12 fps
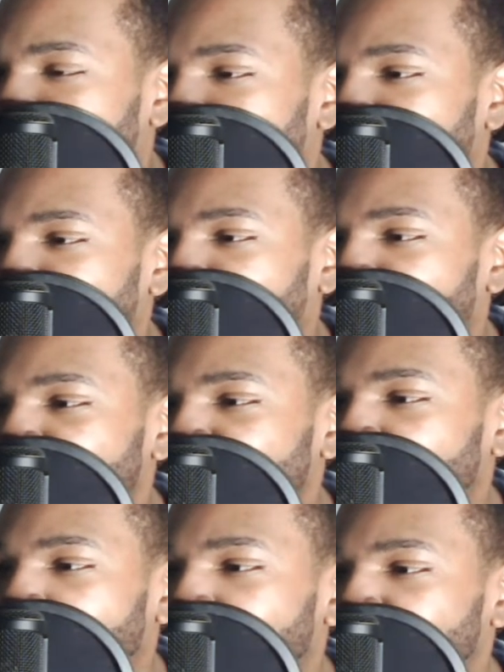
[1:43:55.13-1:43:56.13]
BRS
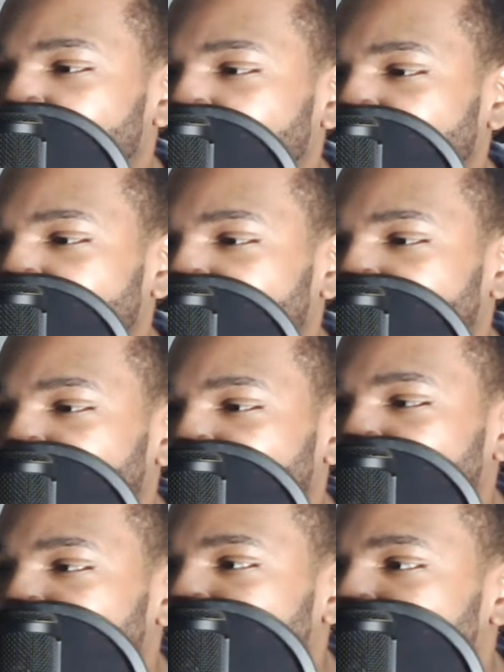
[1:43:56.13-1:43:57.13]
Travels, what's going
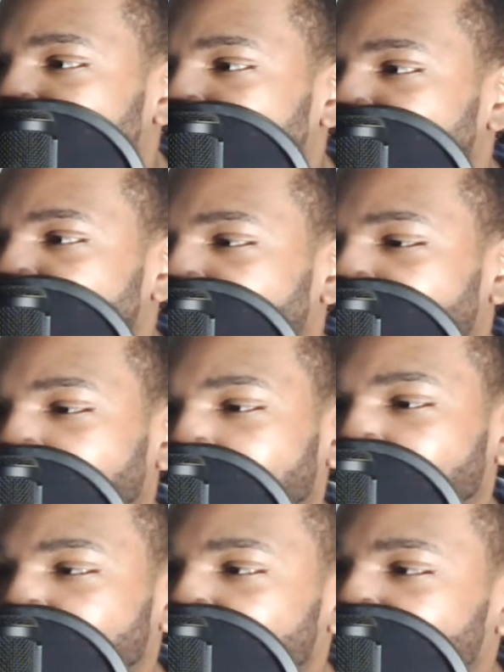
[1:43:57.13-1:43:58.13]
on? Welcome to the lounge.